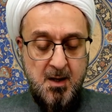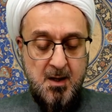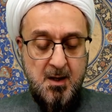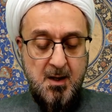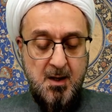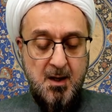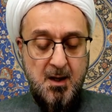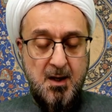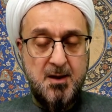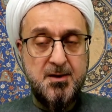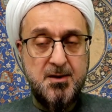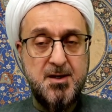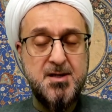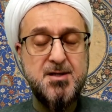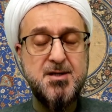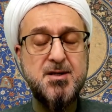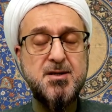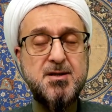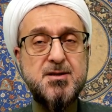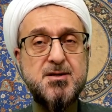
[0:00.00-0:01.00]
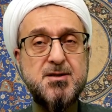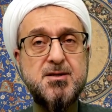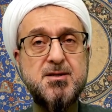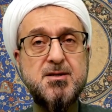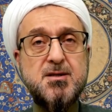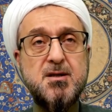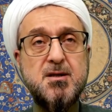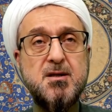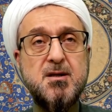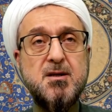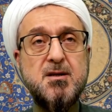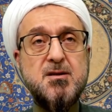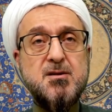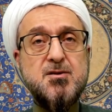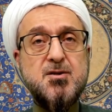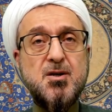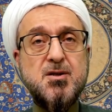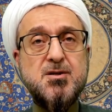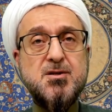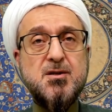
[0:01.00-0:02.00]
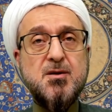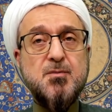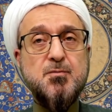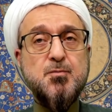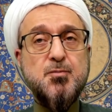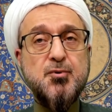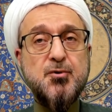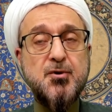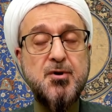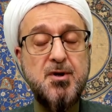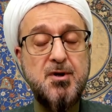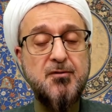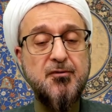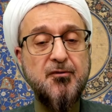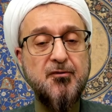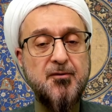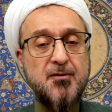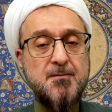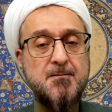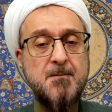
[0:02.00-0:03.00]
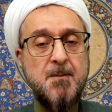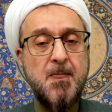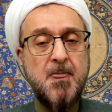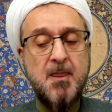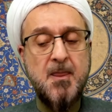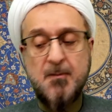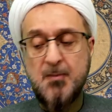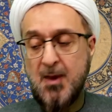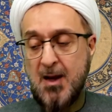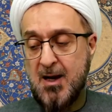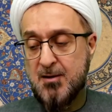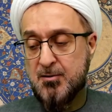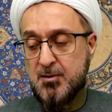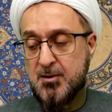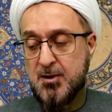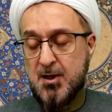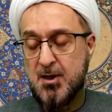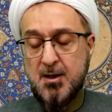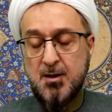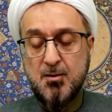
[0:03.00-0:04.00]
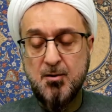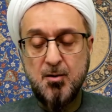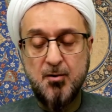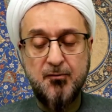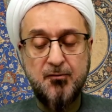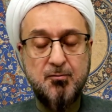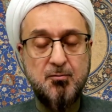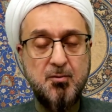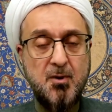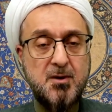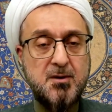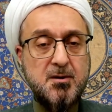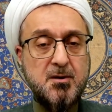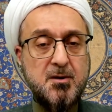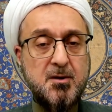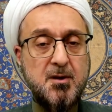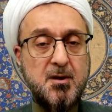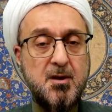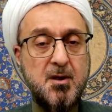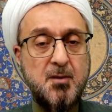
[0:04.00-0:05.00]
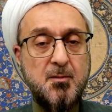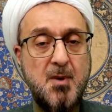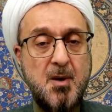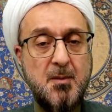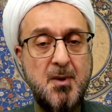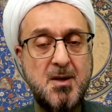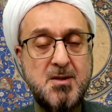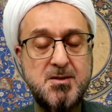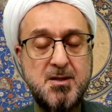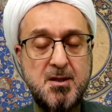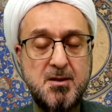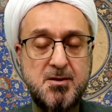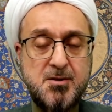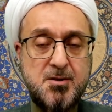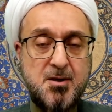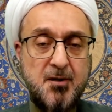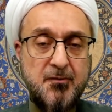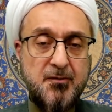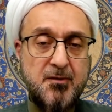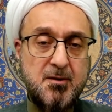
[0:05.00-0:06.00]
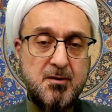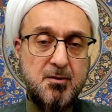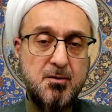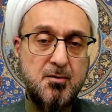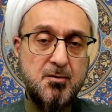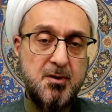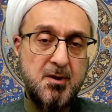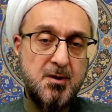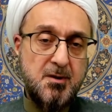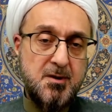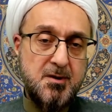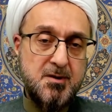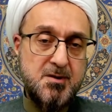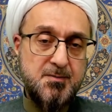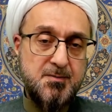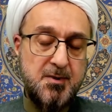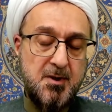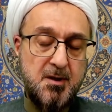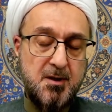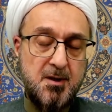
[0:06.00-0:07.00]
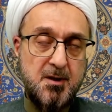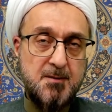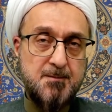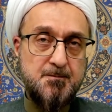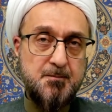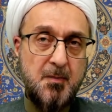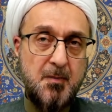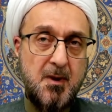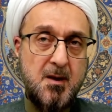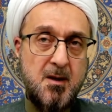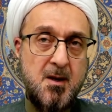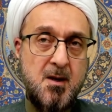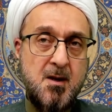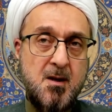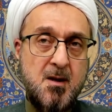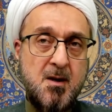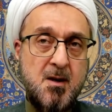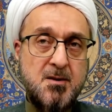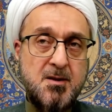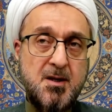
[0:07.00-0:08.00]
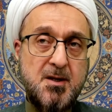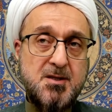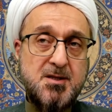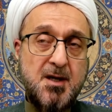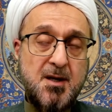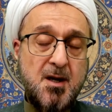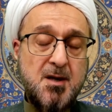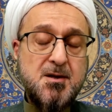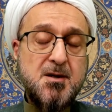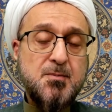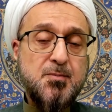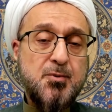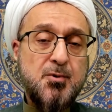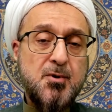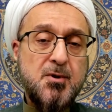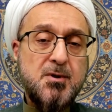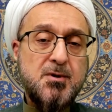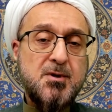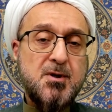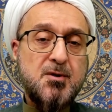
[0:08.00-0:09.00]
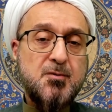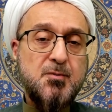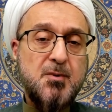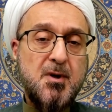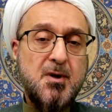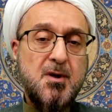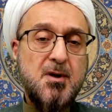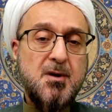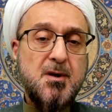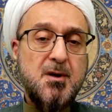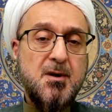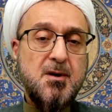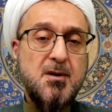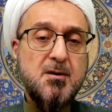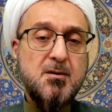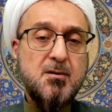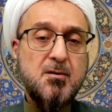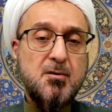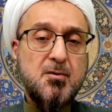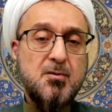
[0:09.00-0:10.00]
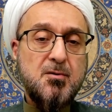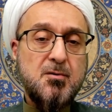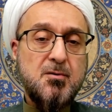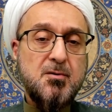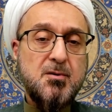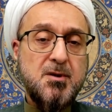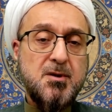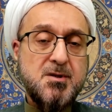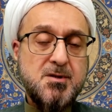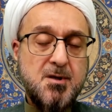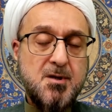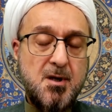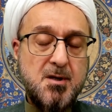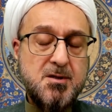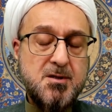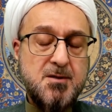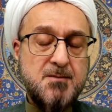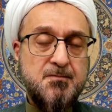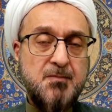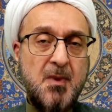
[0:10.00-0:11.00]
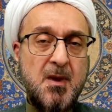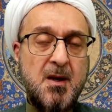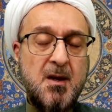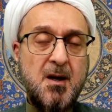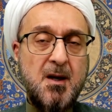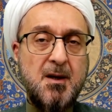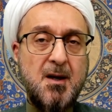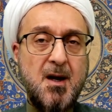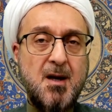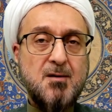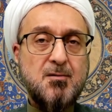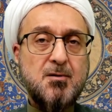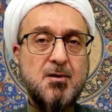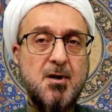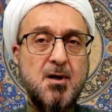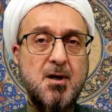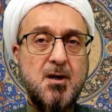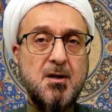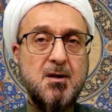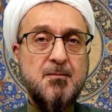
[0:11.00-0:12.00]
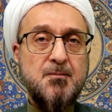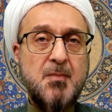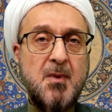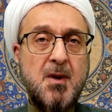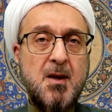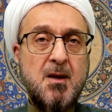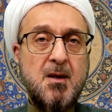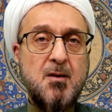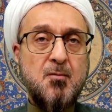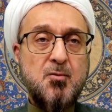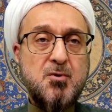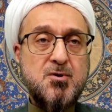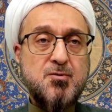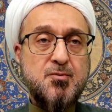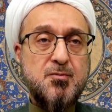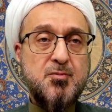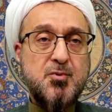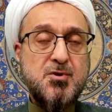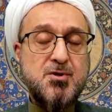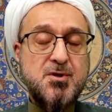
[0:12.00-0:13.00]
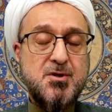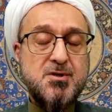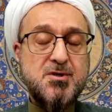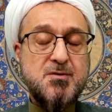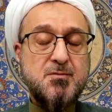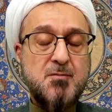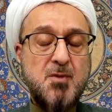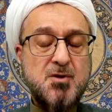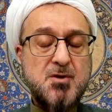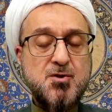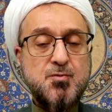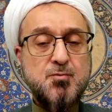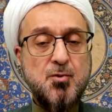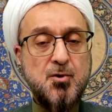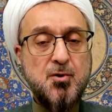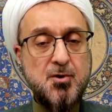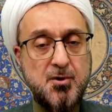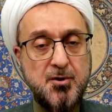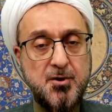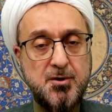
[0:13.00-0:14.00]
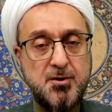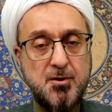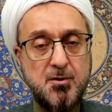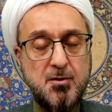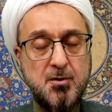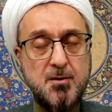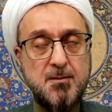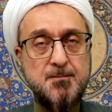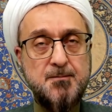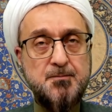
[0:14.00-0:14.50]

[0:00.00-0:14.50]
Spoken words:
This is just a brief outline of what Imam Hassan suffered during this period. There is another point that we really need to discuss and outline, which is much more critical.